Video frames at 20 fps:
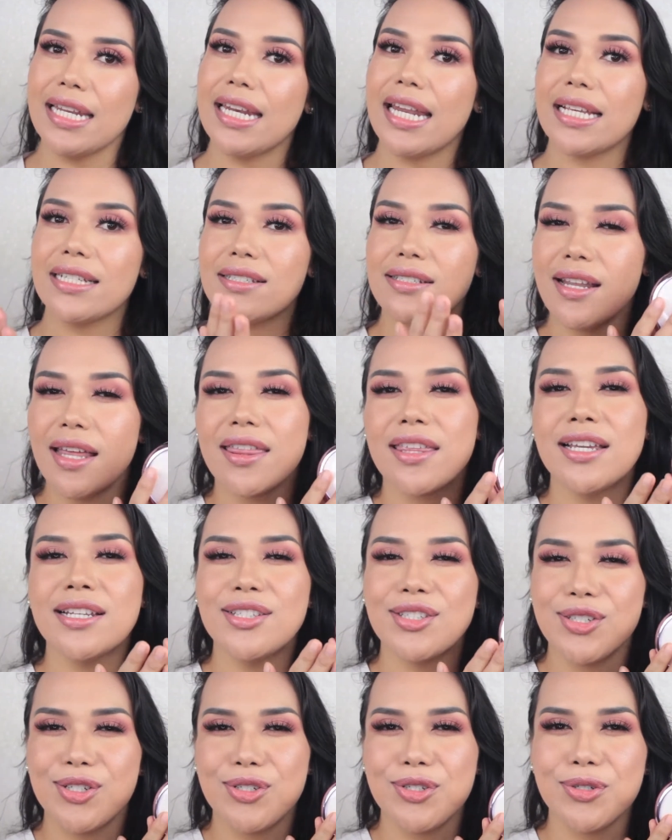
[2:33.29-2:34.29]
It has
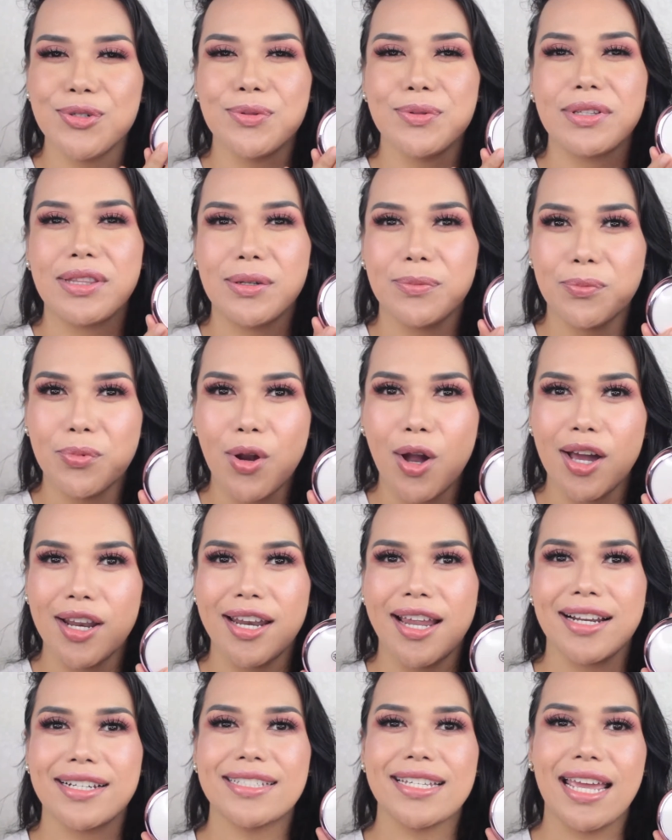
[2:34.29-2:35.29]
nothing to do with the
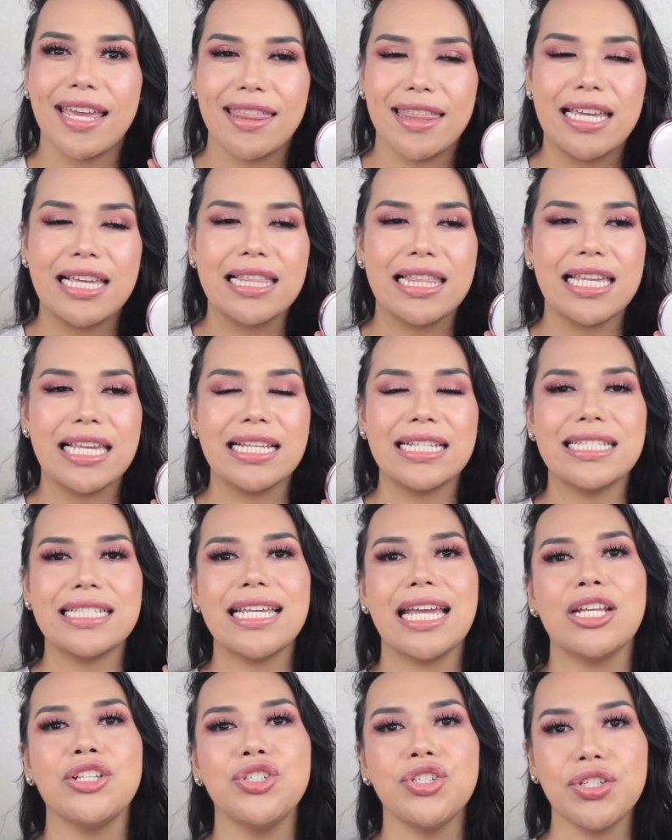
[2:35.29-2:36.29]
product. I think the
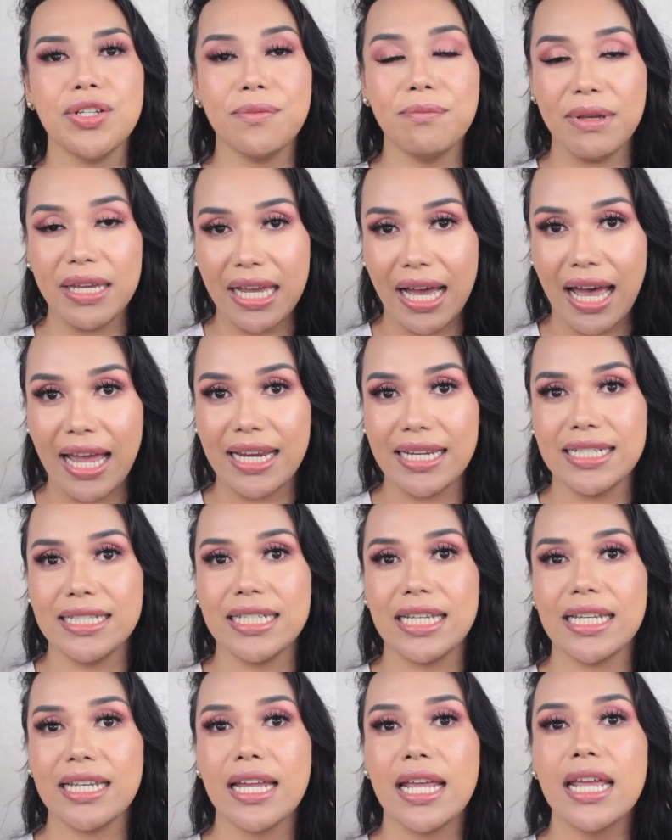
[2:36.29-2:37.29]
intention
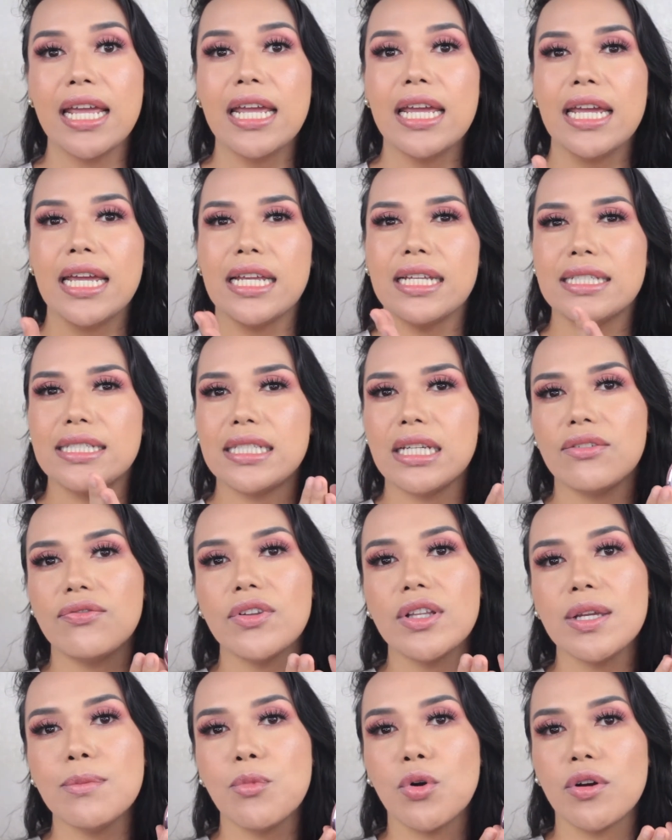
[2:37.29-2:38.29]
behind it is
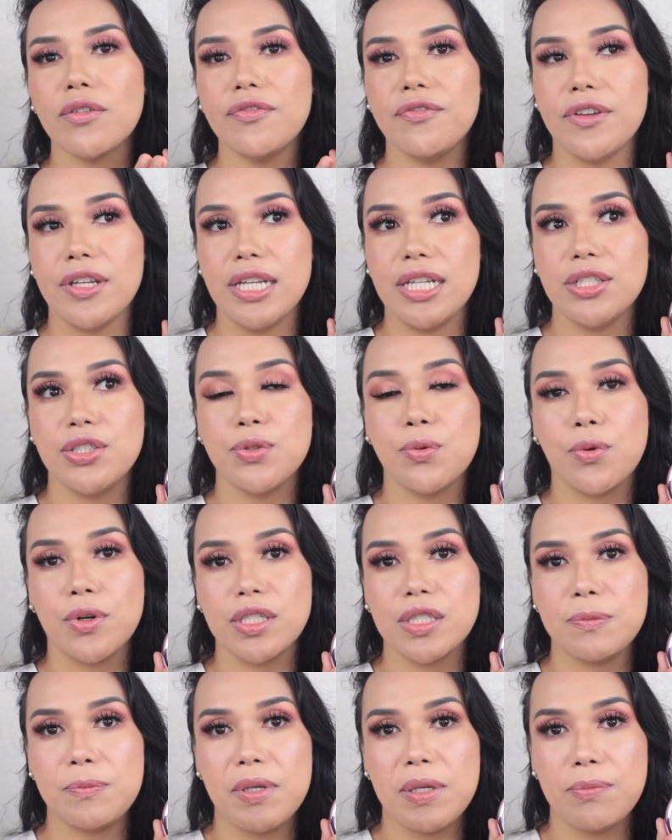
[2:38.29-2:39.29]
definitely more fitted
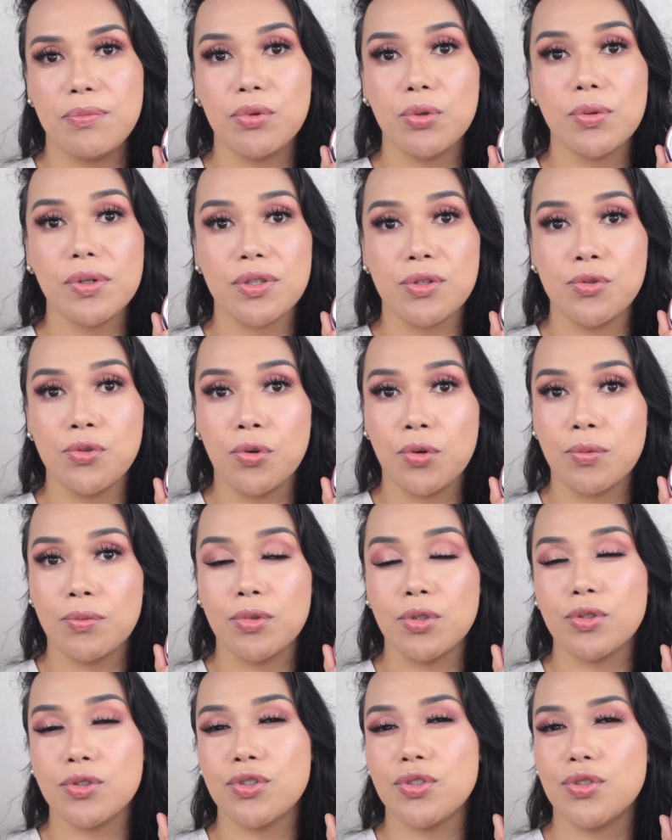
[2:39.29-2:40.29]
towards people with
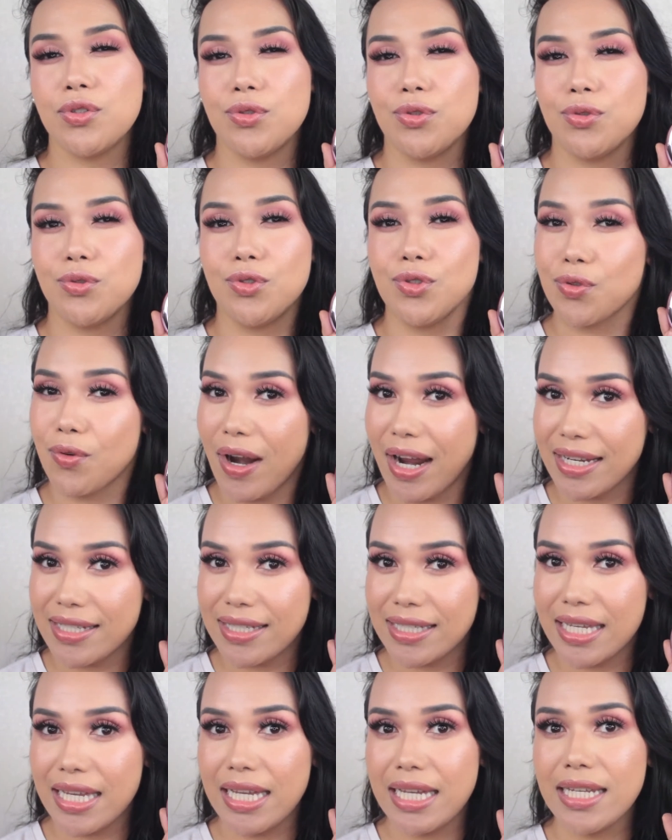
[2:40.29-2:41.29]
normal to dry
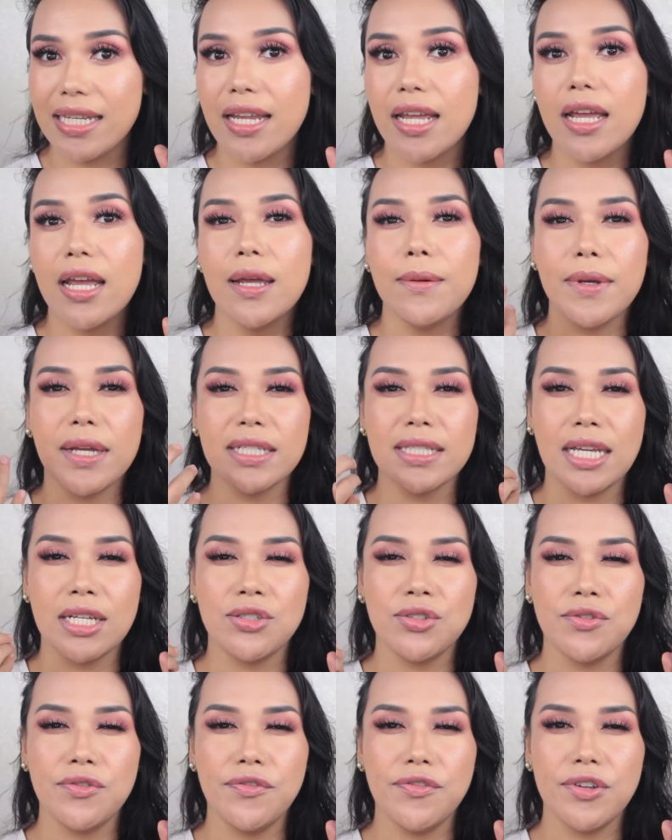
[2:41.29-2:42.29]
skin, because I
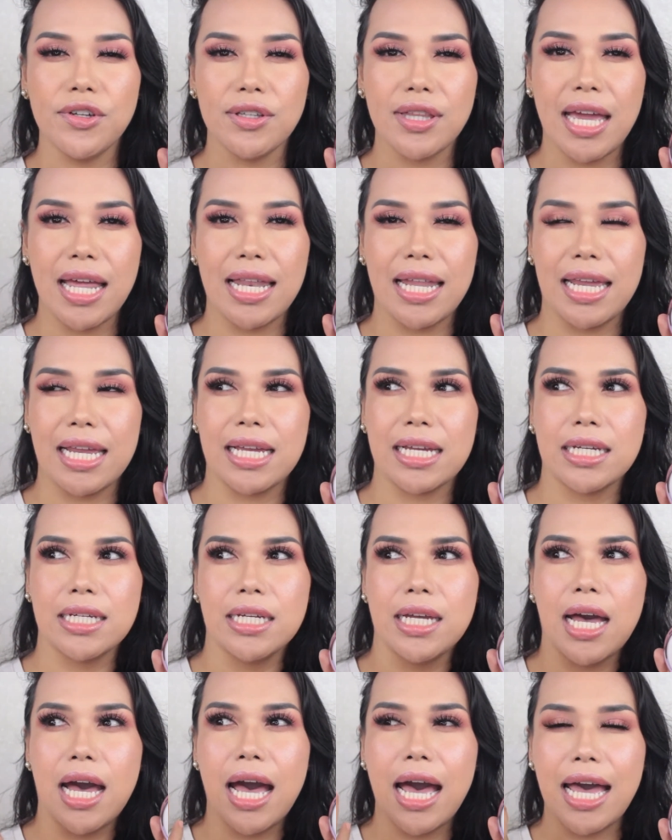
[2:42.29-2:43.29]
do feel that like
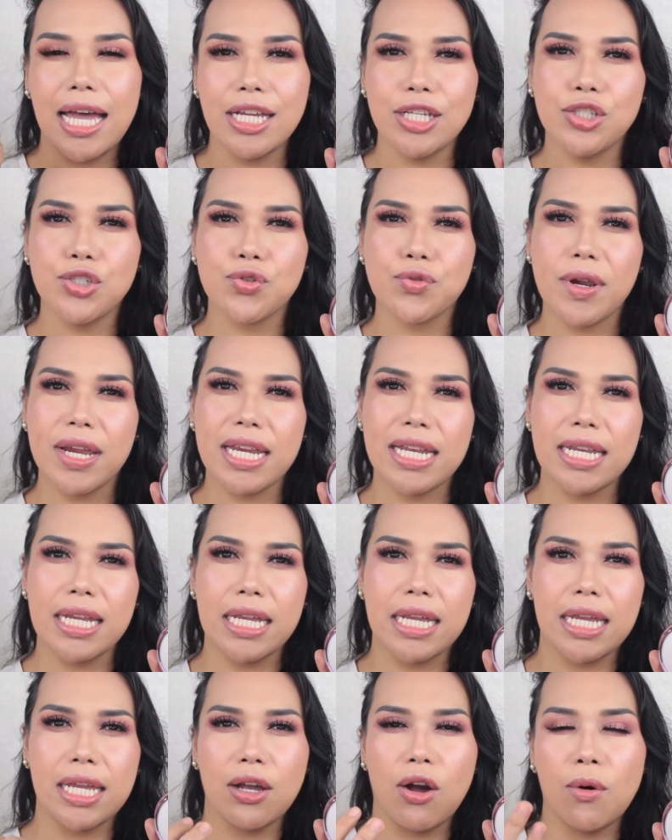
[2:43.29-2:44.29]

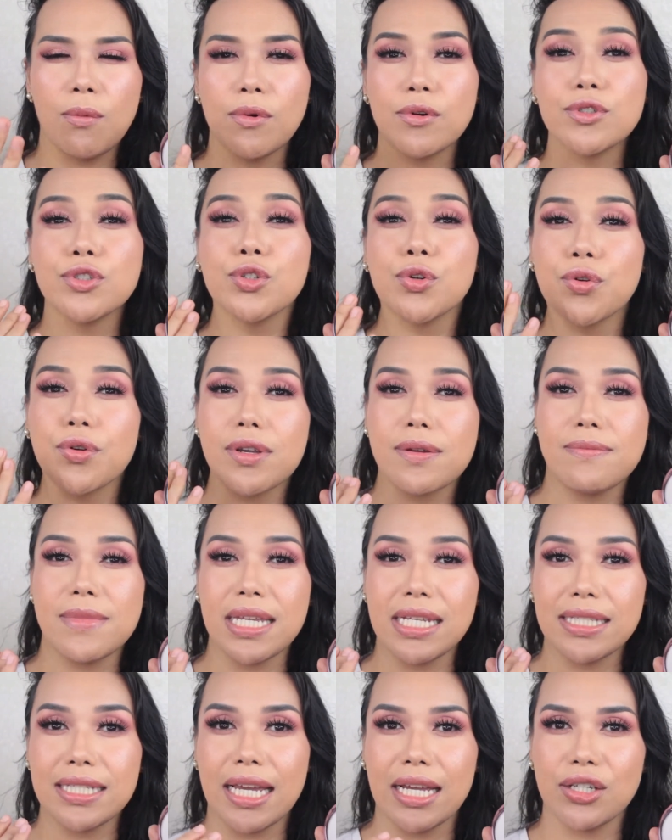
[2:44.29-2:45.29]
hydrating, almost
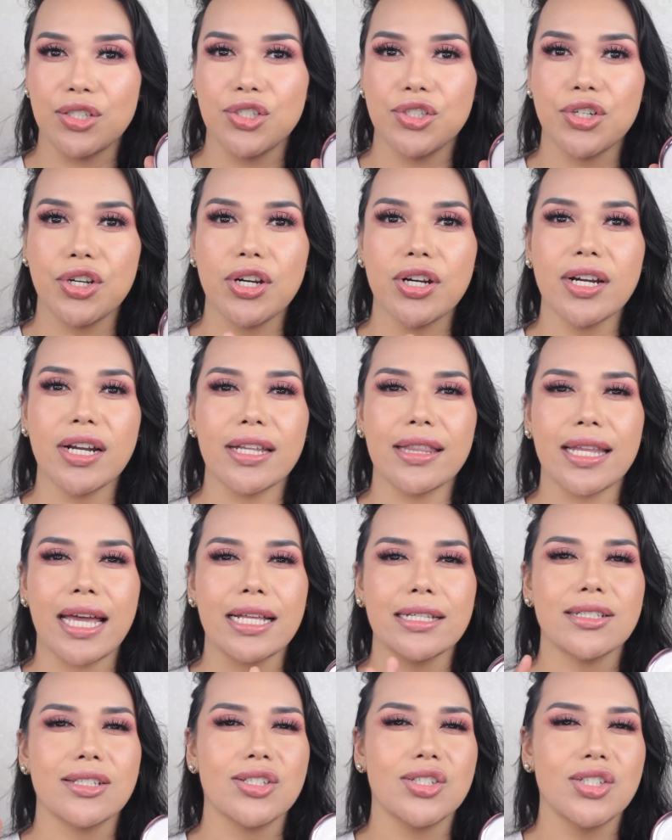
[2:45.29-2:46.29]
creamy texture, and
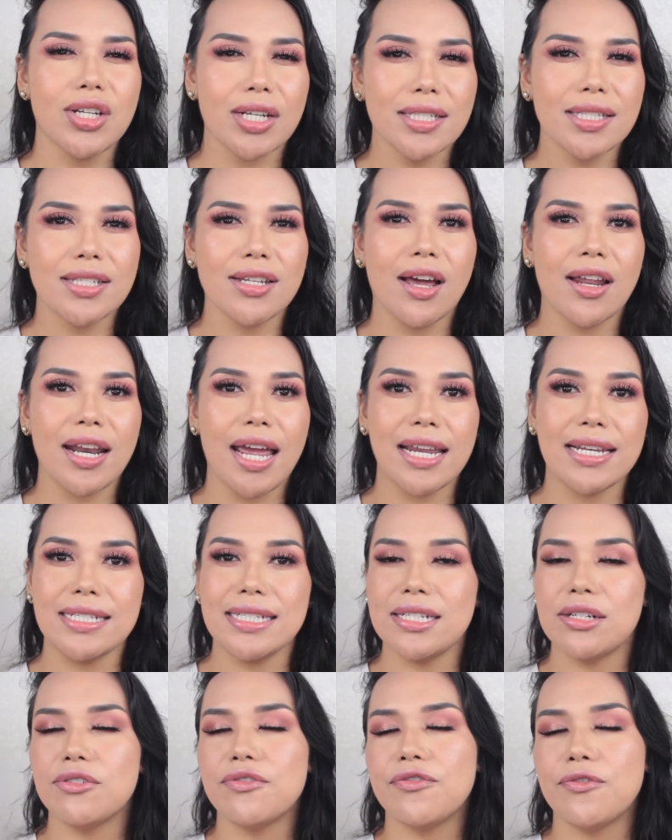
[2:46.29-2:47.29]
that's just not
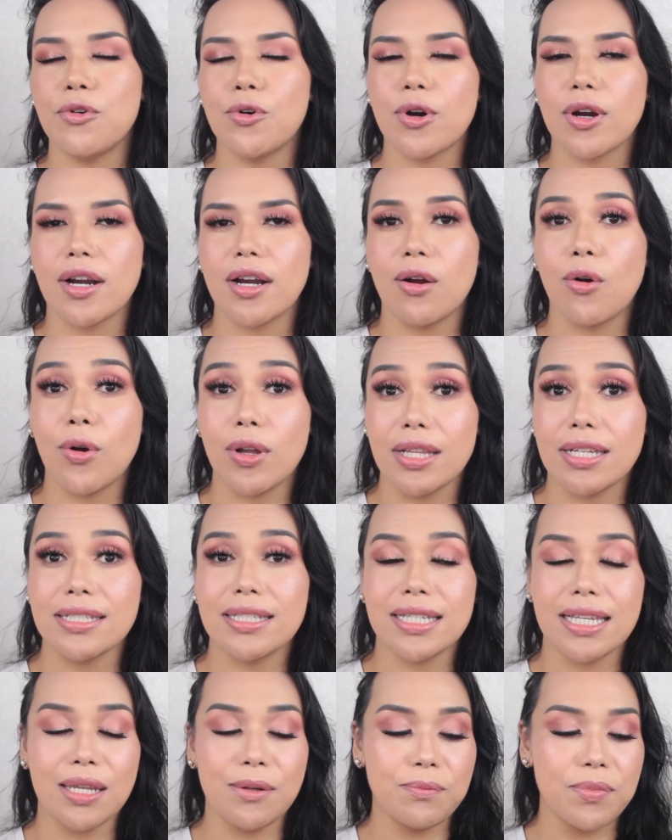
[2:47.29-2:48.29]
ideal for oily
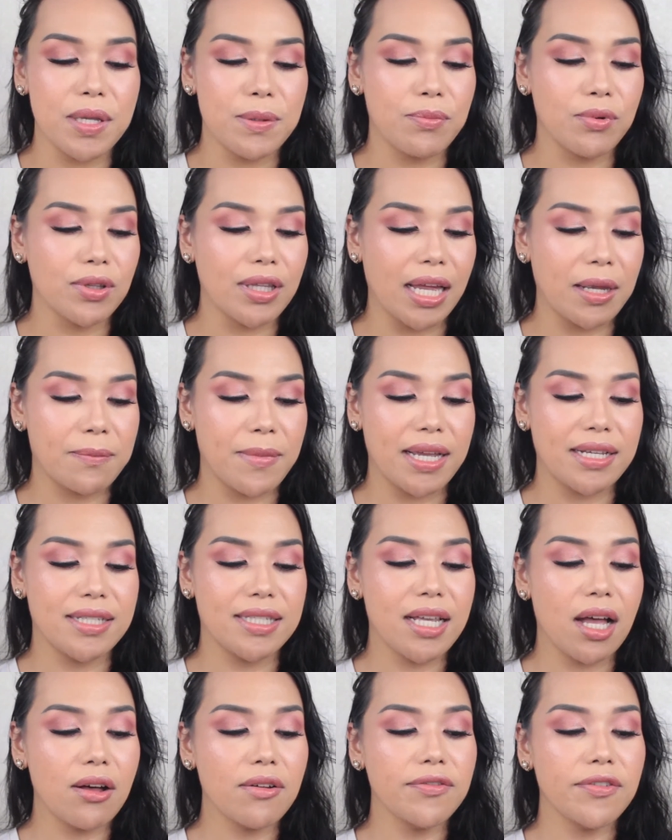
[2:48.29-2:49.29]
skin people like
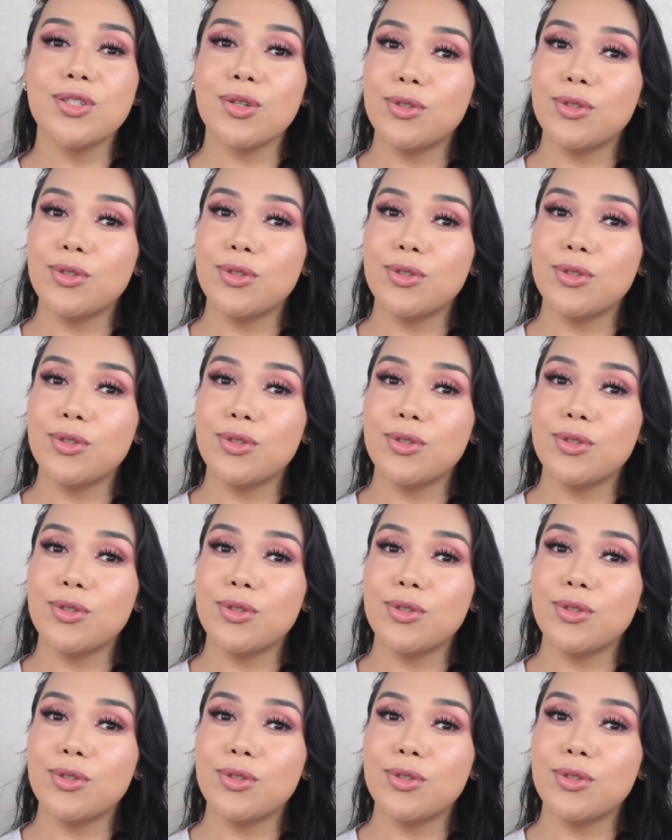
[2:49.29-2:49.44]
myself.